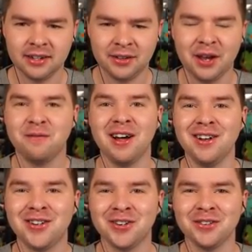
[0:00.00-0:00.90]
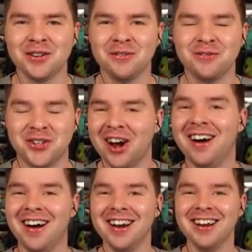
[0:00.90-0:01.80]
The Adventures of
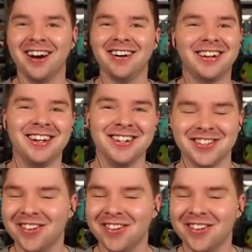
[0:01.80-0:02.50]
John and Arceus.